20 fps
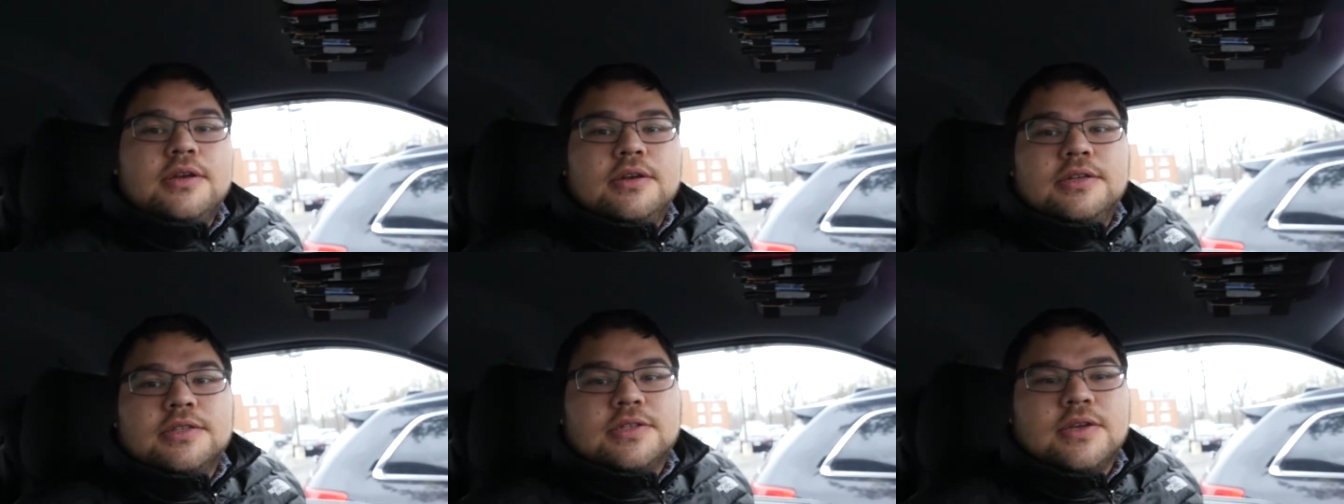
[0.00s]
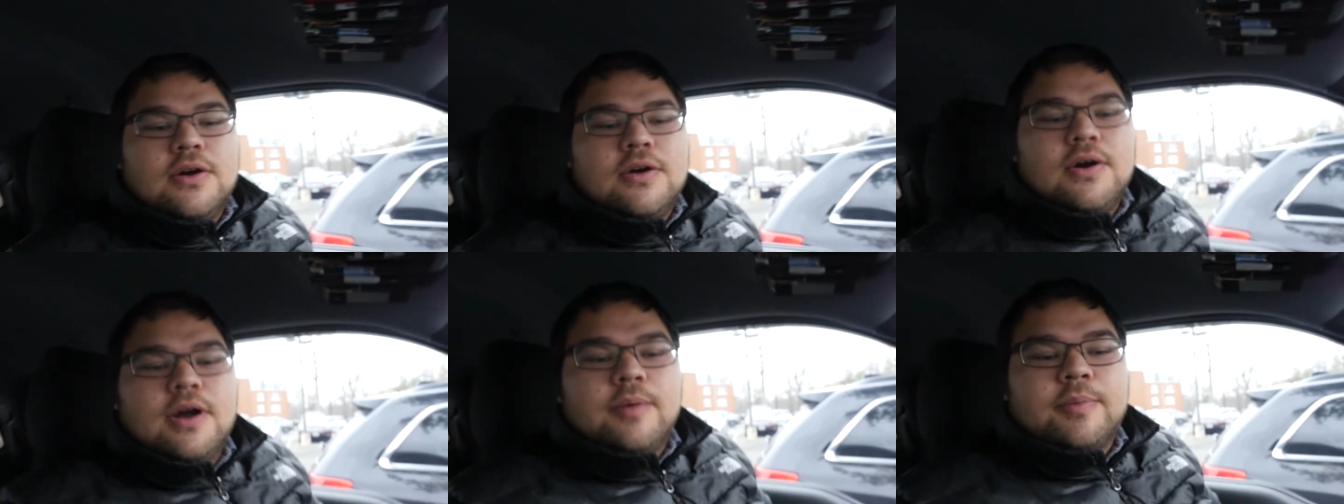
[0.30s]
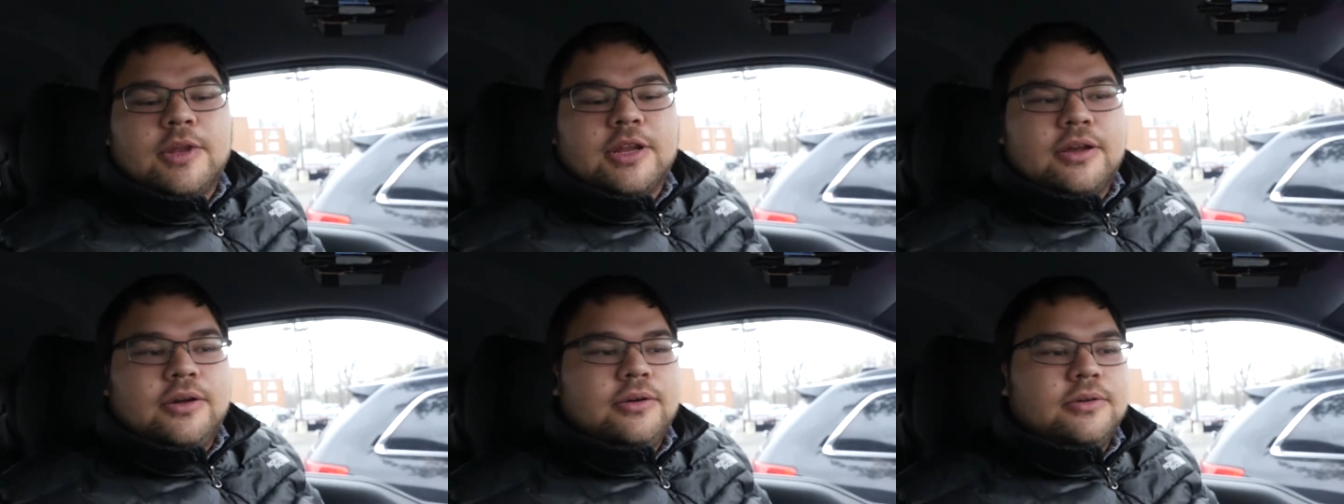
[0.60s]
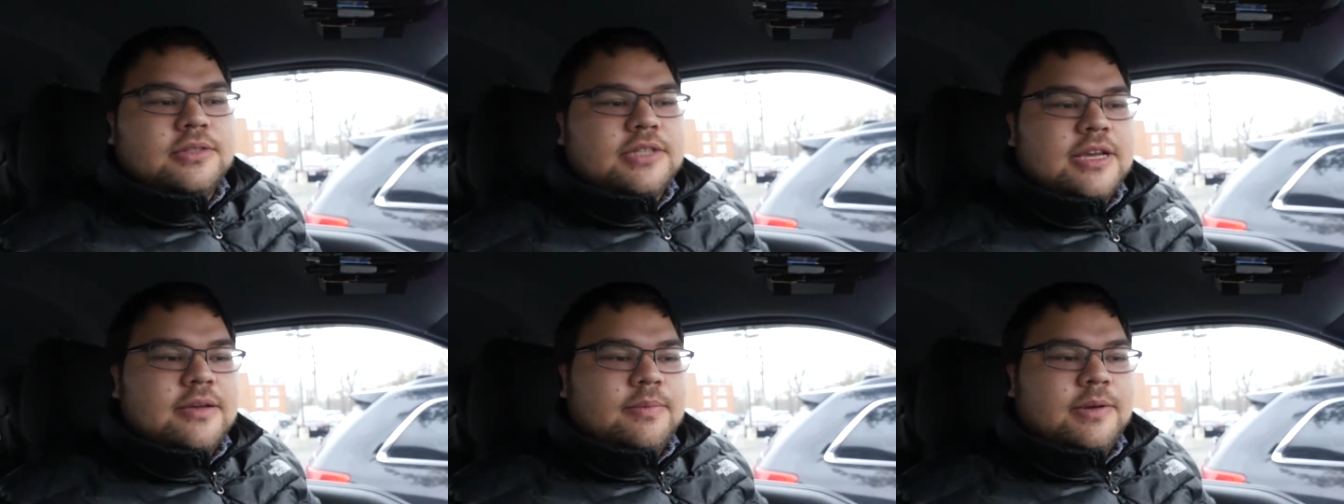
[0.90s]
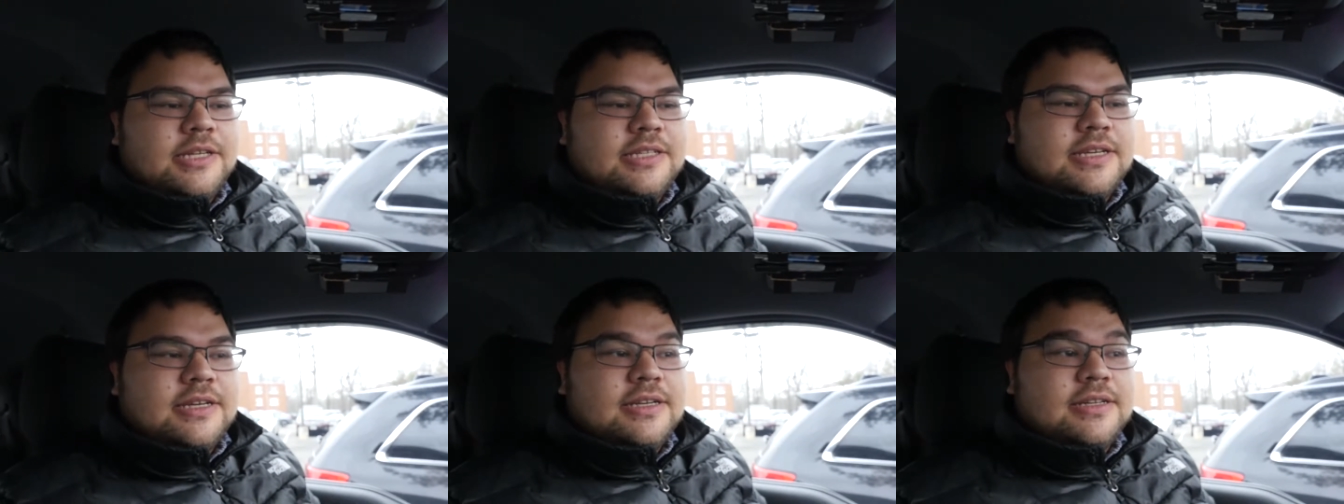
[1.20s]
So I'm gonna go take
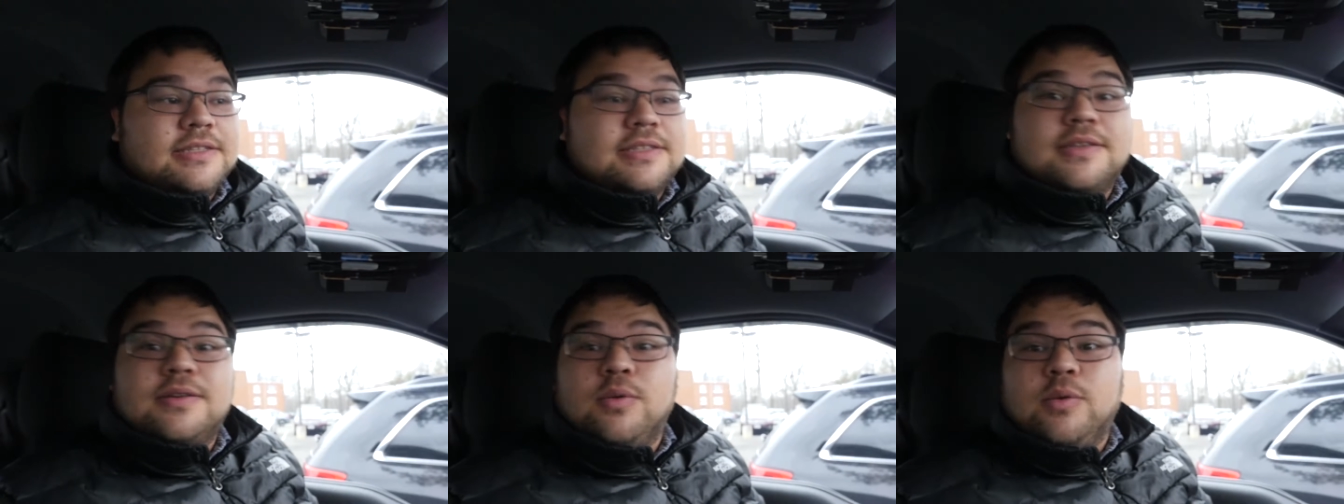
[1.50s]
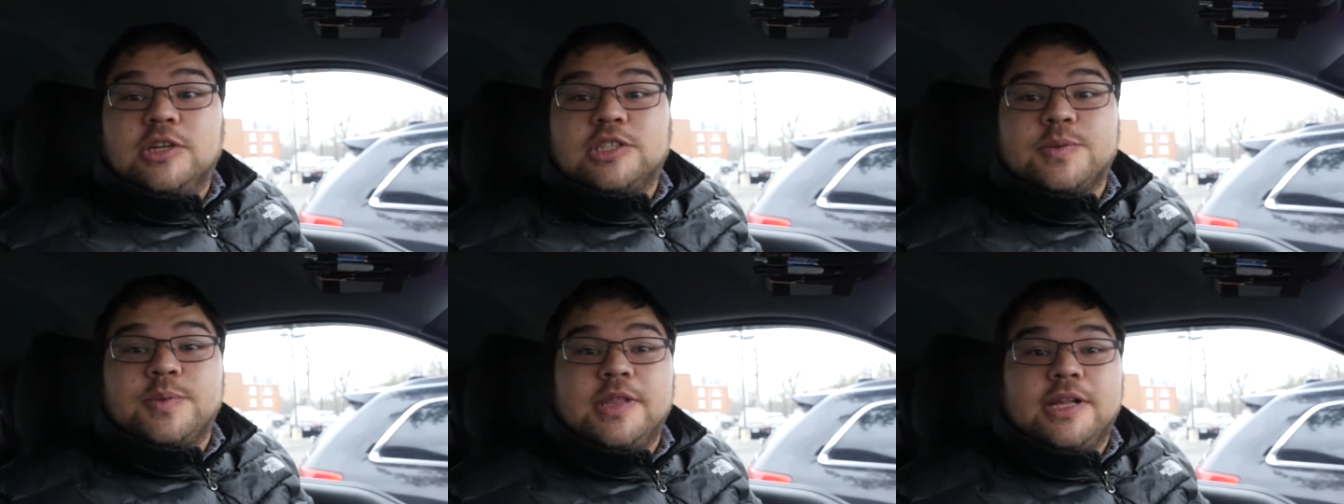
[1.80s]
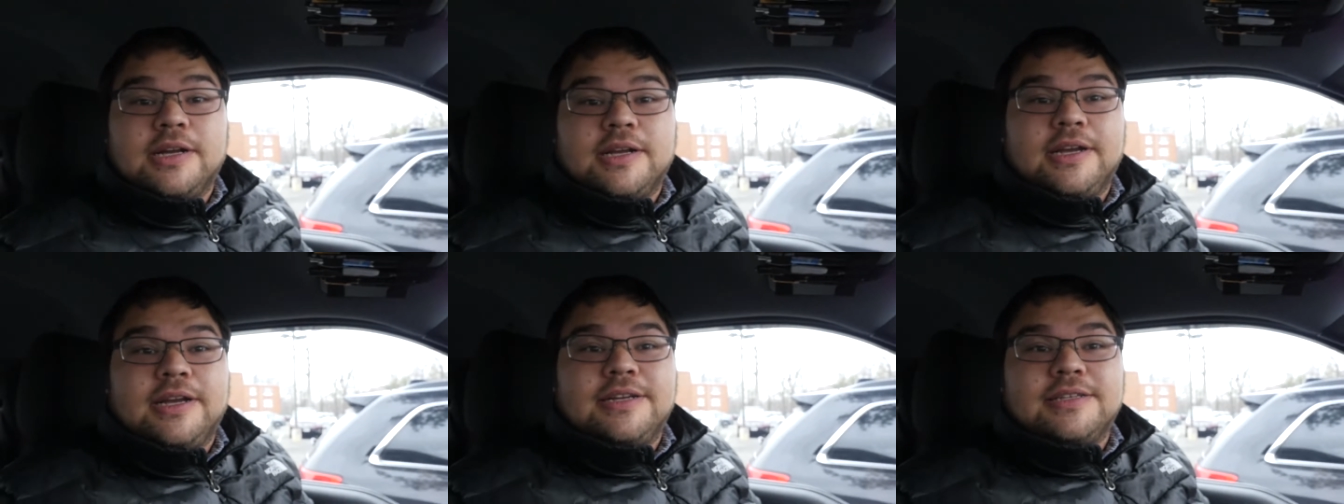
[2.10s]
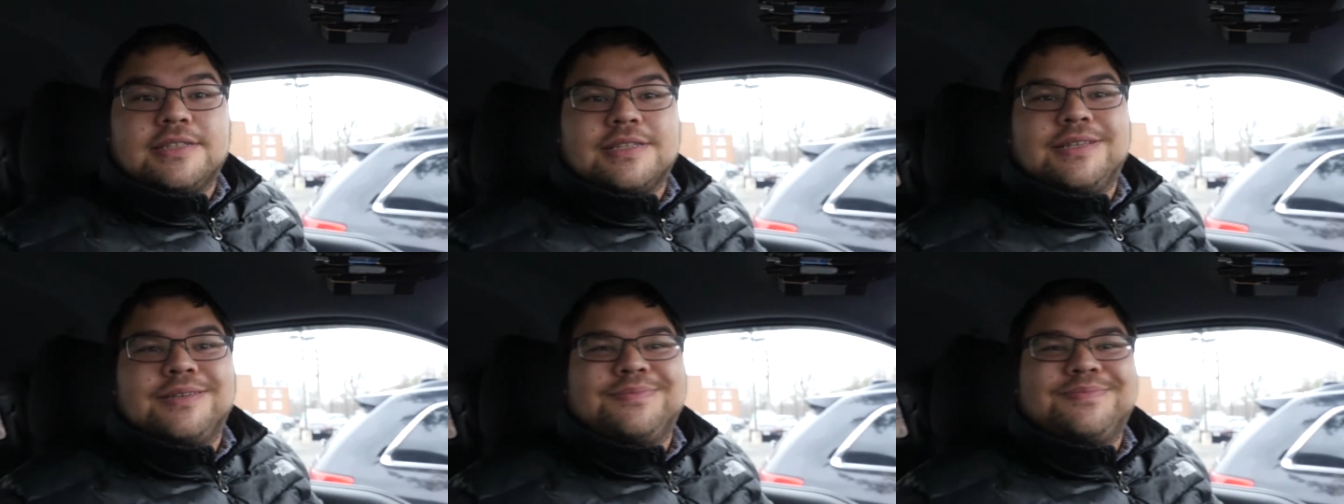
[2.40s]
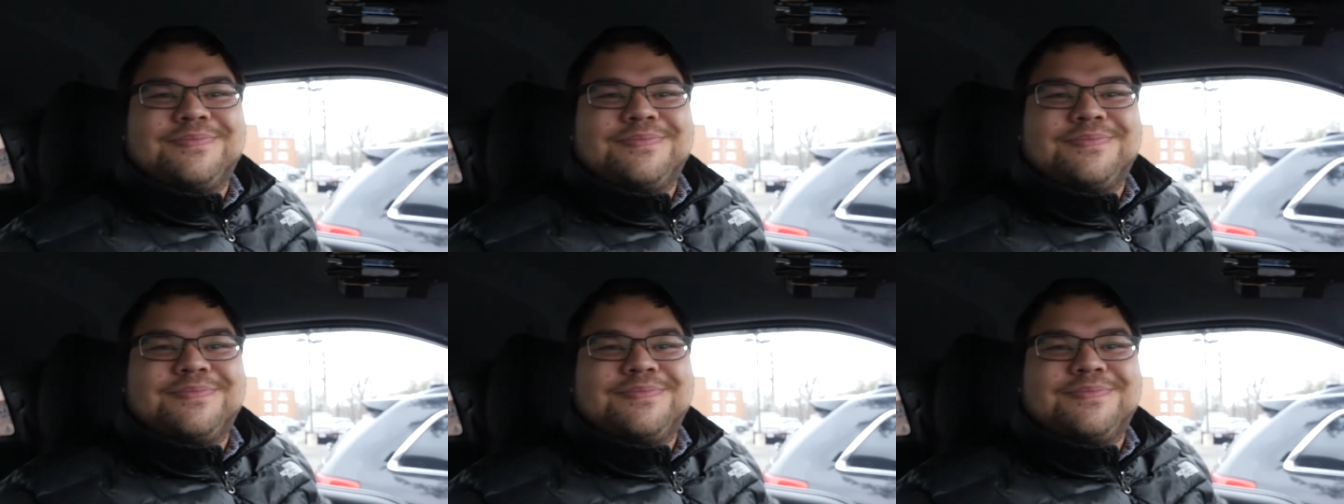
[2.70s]
my test. Wish me luck, guys.